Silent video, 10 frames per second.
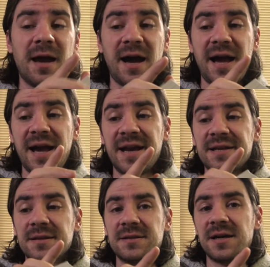
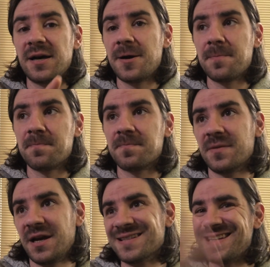And
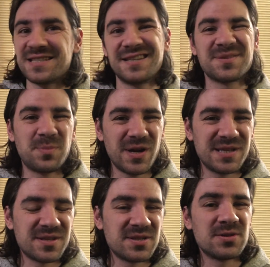as I said, spread,
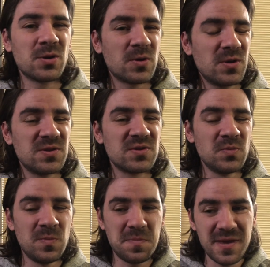this is not going
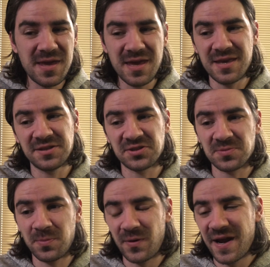to be
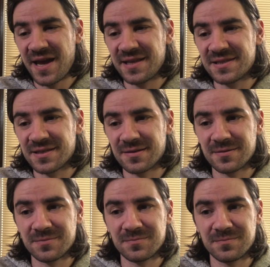spread
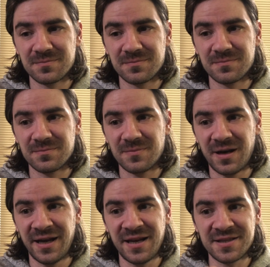
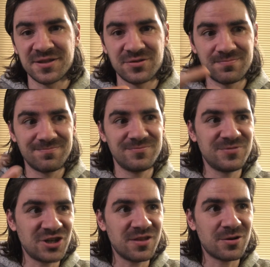and it's
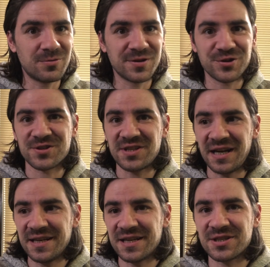general
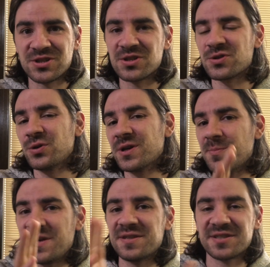understanding. It's just going to
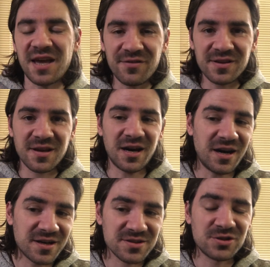be 7
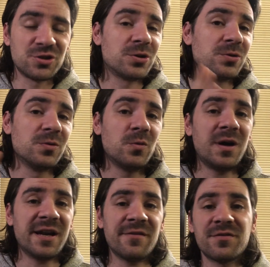cards drawn
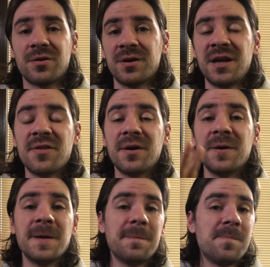one after another,
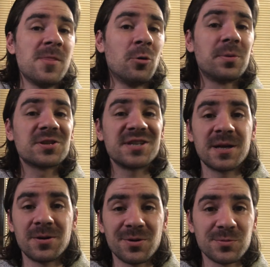no
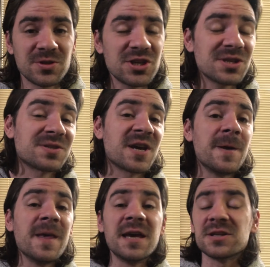particular positions.
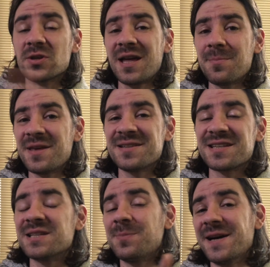So that being
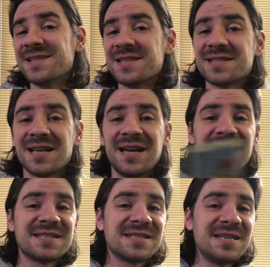said, Pisces,
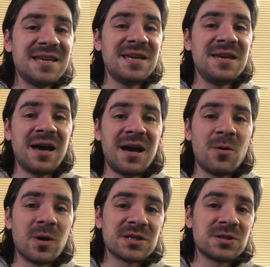let's see
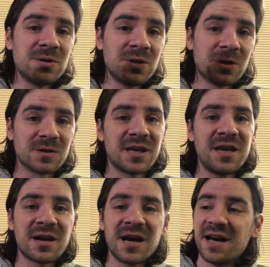what you got
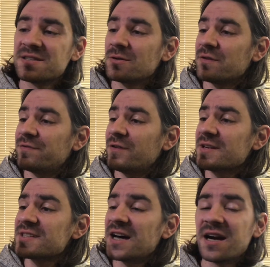here, guys. So the
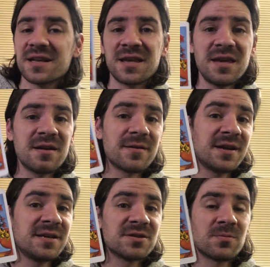first card here
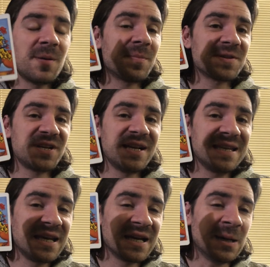is
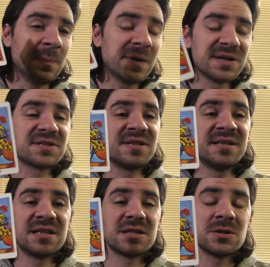representing a person
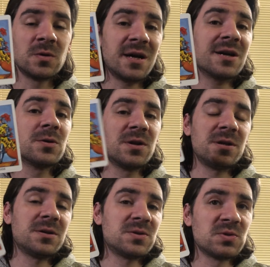that you are
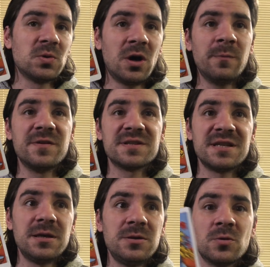going to,
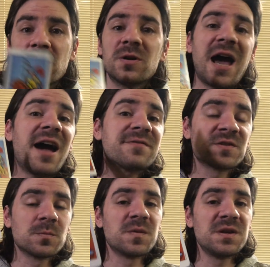obviously, you are going to have
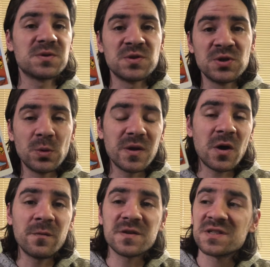something to do with,
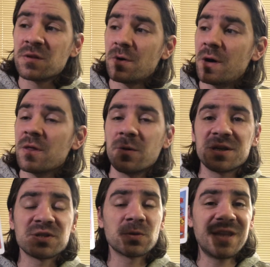obviously, throughout the week.
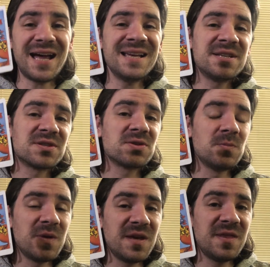So that is to
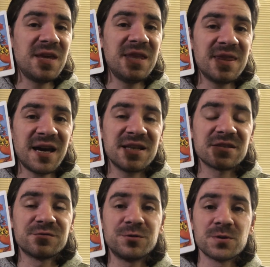be the Knight
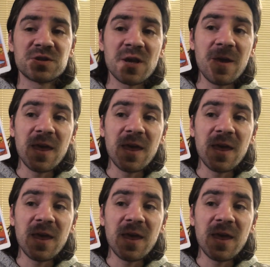of Wands.